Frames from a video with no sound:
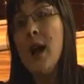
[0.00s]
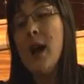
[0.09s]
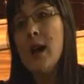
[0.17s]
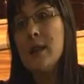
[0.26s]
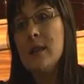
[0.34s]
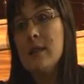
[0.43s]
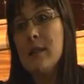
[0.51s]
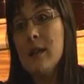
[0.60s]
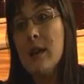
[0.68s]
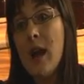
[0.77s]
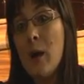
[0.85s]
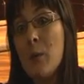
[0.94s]
And
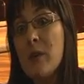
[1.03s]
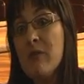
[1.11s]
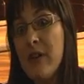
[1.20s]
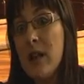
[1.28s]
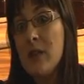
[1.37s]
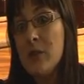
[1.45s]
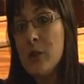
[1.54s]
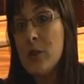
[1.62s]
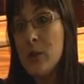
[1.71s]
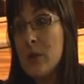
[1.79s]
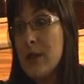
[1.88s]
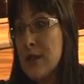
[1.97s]
we felt,
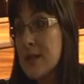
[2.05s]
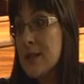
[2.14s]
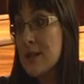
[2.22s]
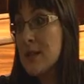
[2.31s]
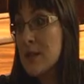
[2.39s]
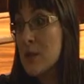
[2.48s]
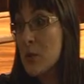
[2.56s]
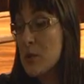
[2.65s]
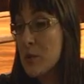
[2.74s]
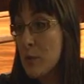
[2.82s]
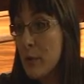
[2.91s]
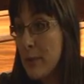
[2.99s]
this is a
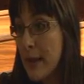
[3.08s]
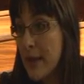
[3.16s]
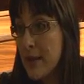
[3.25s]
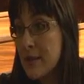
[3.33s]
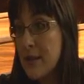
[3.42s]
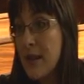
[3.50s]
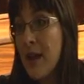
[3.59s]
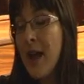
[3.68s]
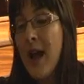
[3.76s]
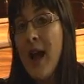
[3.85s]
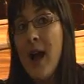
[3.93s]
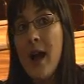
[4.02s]
suitable place.
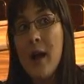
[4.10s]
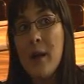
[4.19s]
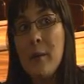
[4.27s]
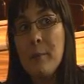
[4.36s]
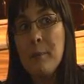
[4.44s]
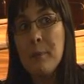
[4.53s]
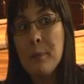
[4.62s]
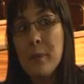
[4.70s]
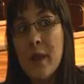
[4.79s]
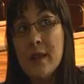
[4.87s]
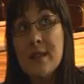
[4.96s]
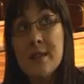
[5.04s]

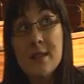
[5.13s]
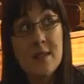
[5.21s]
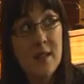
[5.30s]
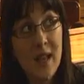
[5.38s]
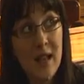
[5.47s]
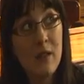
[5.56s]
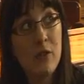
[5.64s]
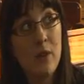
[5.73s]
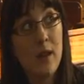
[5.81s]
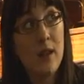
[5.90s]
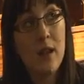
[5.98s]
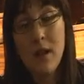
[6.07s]
This is a
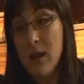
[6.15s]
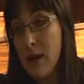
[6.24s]
Catholic